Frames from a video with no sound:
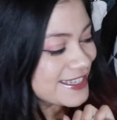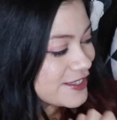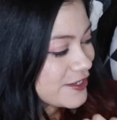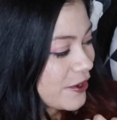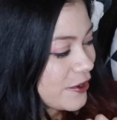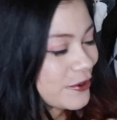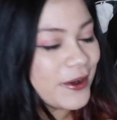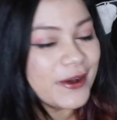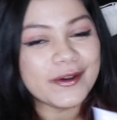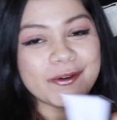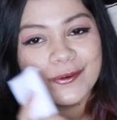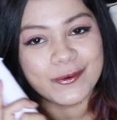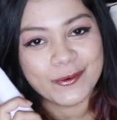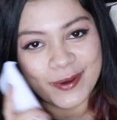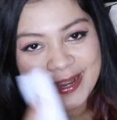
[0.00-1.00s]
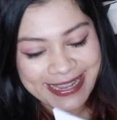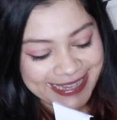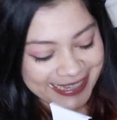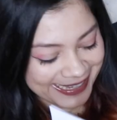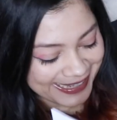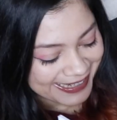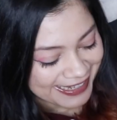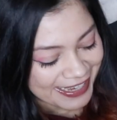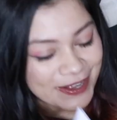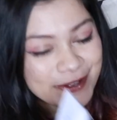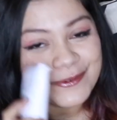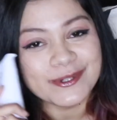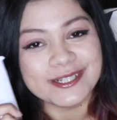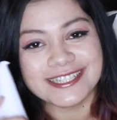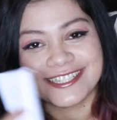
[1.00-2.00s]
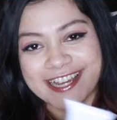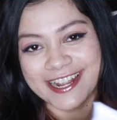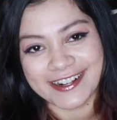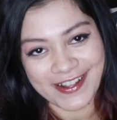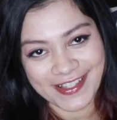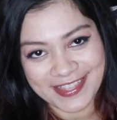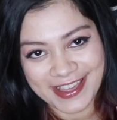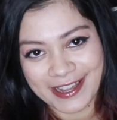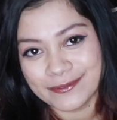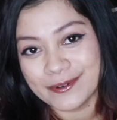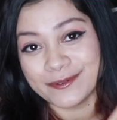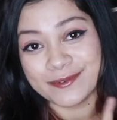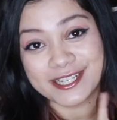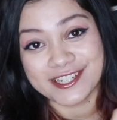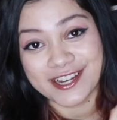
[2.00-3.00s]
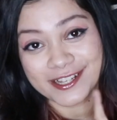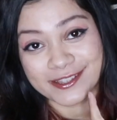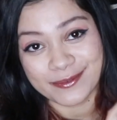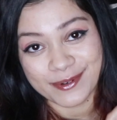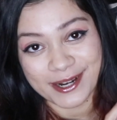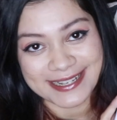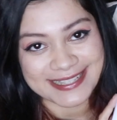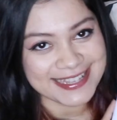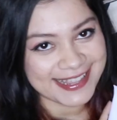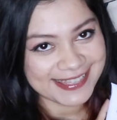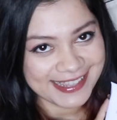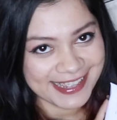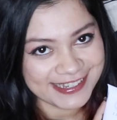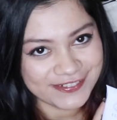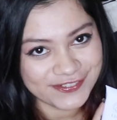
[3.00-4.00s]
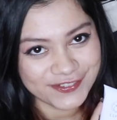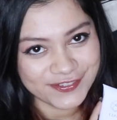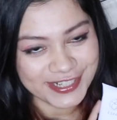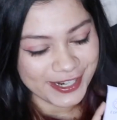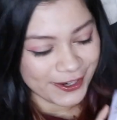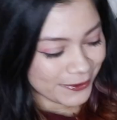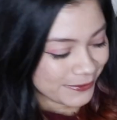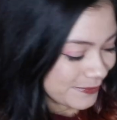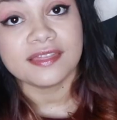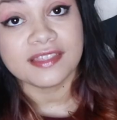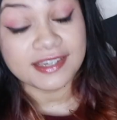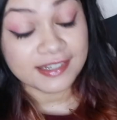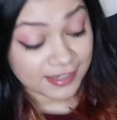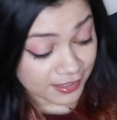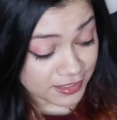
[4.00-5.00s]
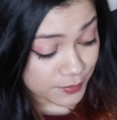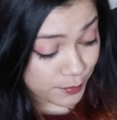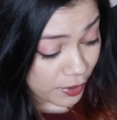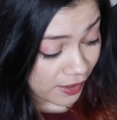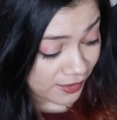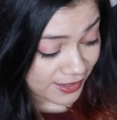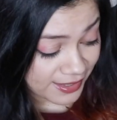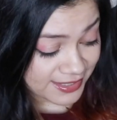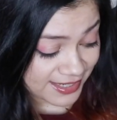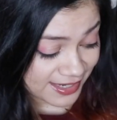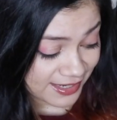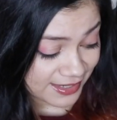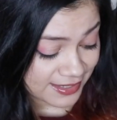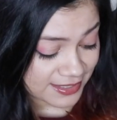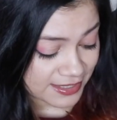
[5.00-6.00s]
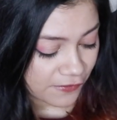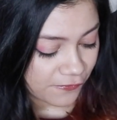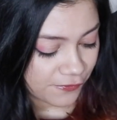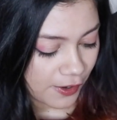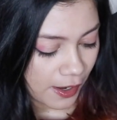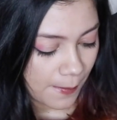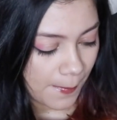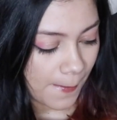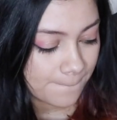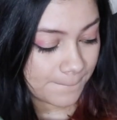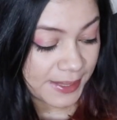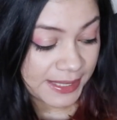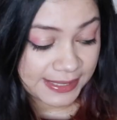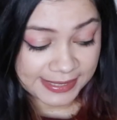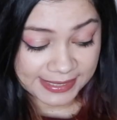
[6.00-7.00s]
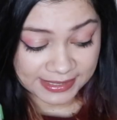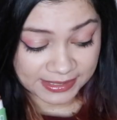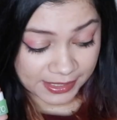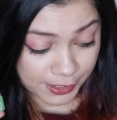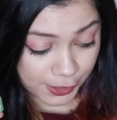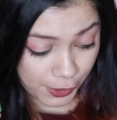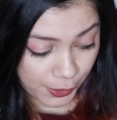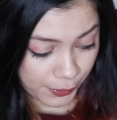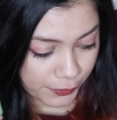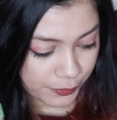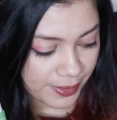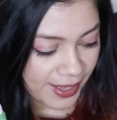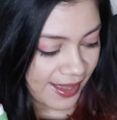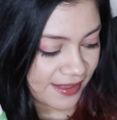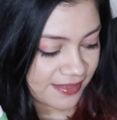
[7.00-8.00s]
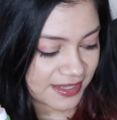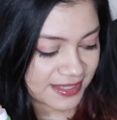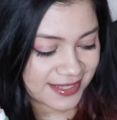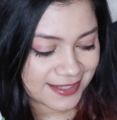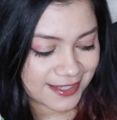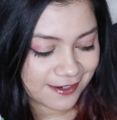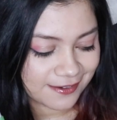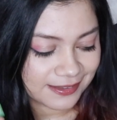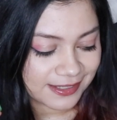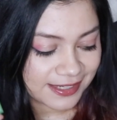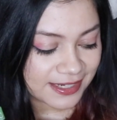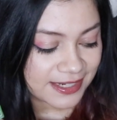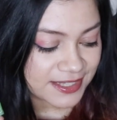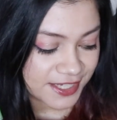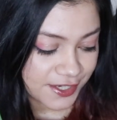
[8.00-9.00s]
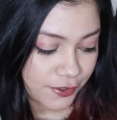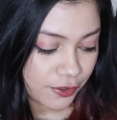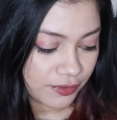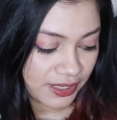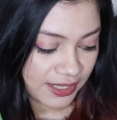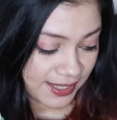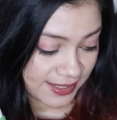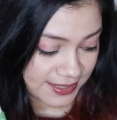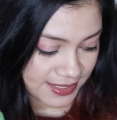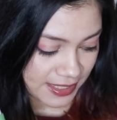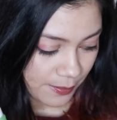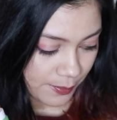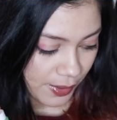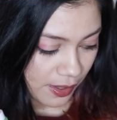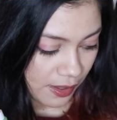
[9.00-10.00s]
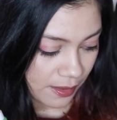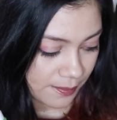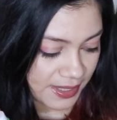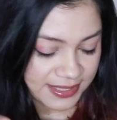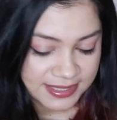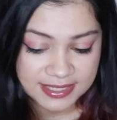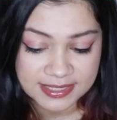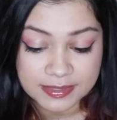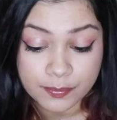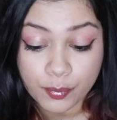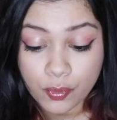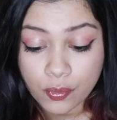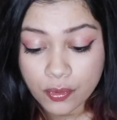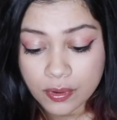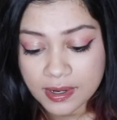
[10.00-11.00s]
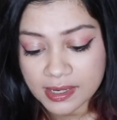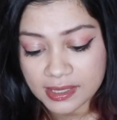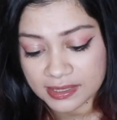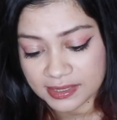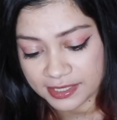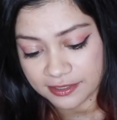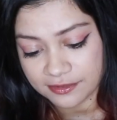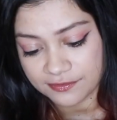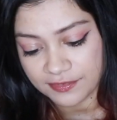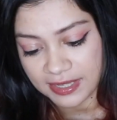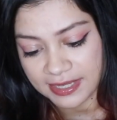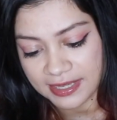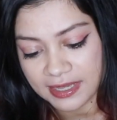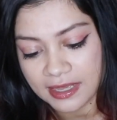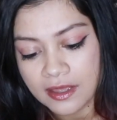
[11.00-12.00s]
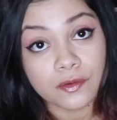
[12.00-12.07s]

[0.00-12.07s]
So we will check on that when we check the price at the end of the video. The next product is from Banila Co and this is their Clean It Zero Cleansing Balm. It says Pore Clarifying.